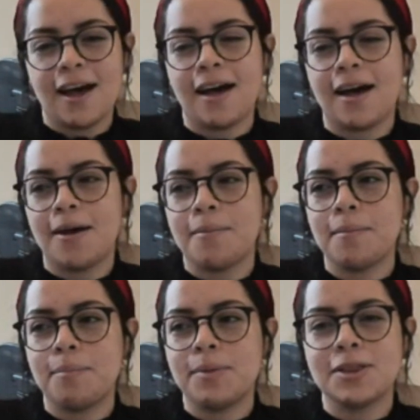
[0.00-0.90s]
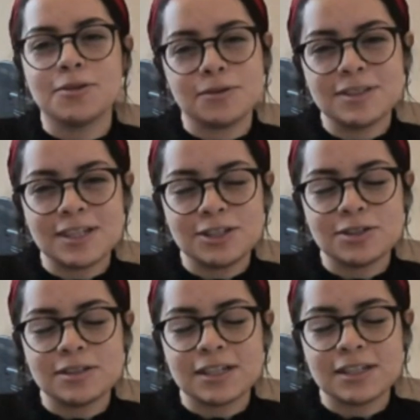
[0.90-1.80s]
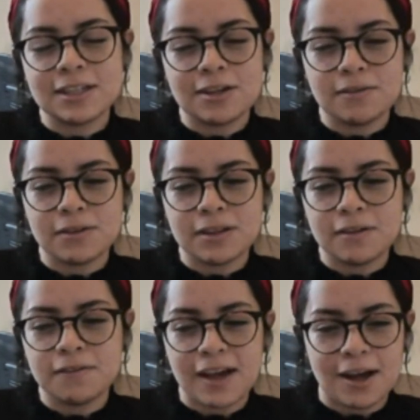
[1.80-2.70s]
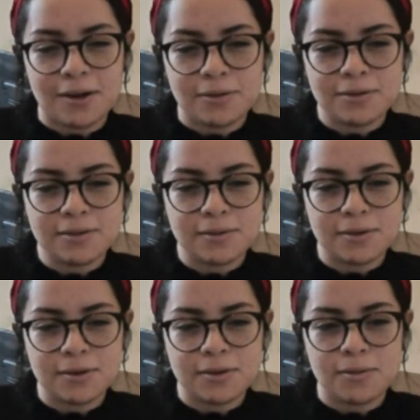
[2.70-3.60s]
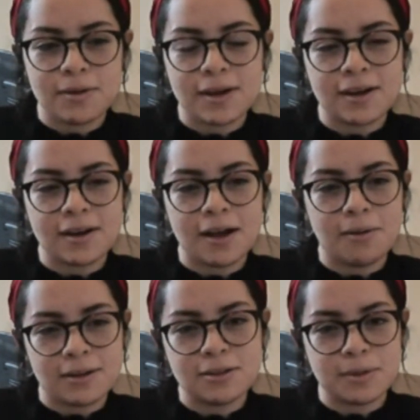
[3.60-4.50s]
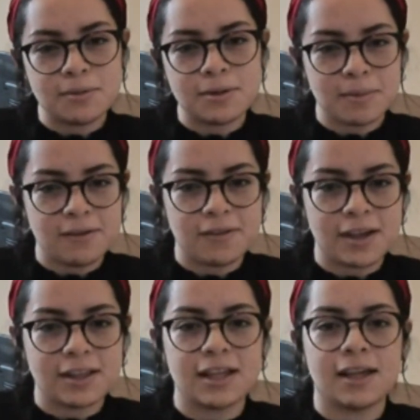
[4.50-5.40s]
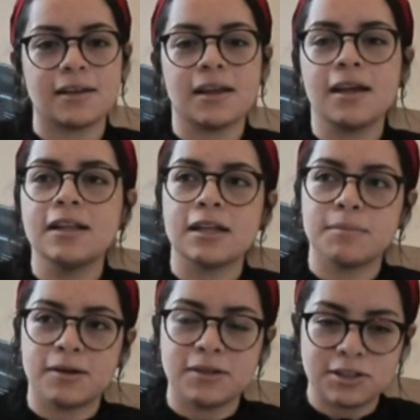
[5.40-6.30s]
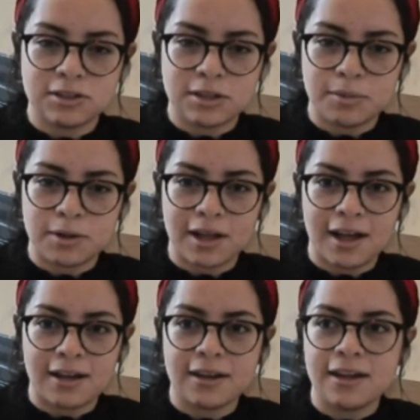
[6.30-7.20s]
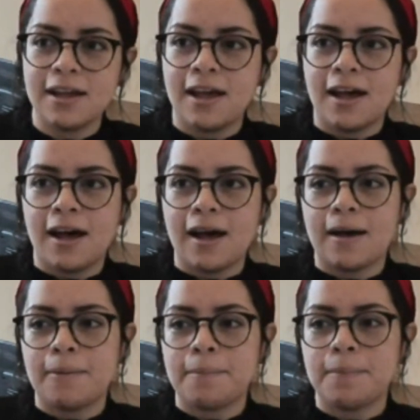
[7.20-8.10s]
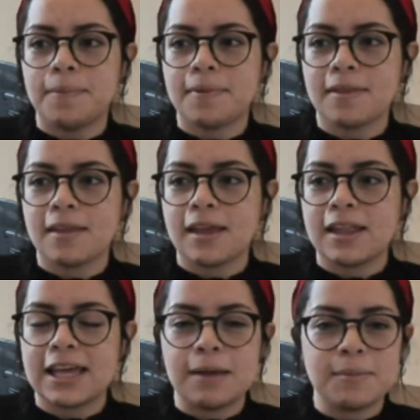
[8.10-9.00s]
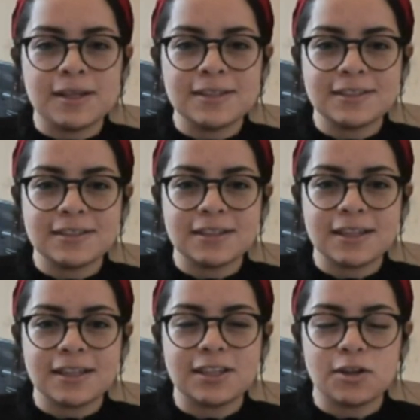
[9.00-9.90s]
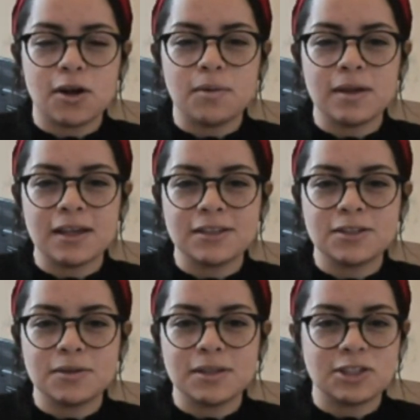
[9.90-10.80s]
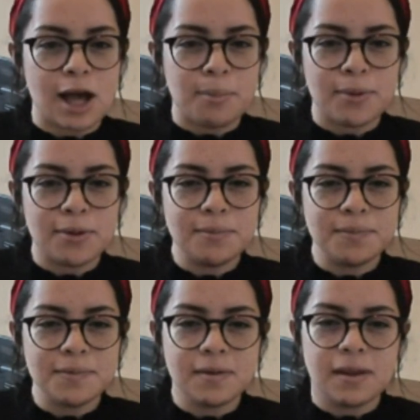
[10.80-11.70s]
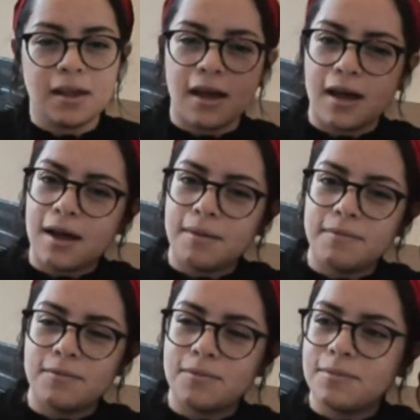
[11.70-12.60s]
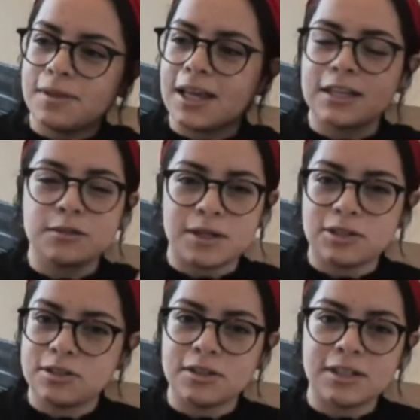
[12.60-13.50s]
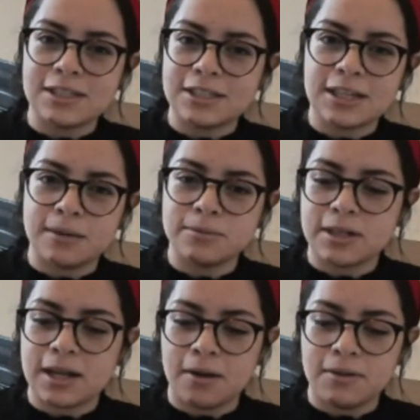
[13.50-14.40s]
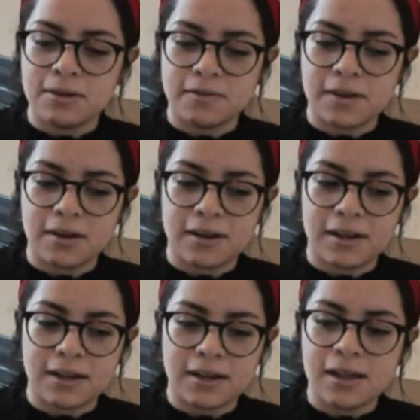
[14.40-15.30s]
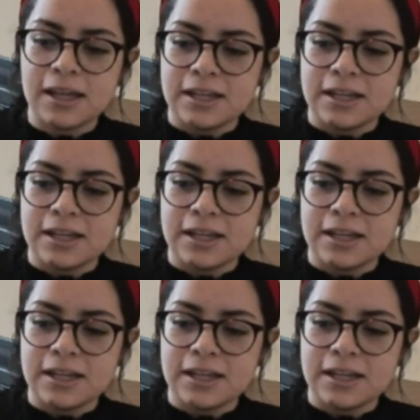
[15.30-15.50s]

that. But through St. Joe's, I can tell you I really found where I want to be with my faith and like my relationship with God. Um, like I miss going into the chapel, like especially during these times right now when you're very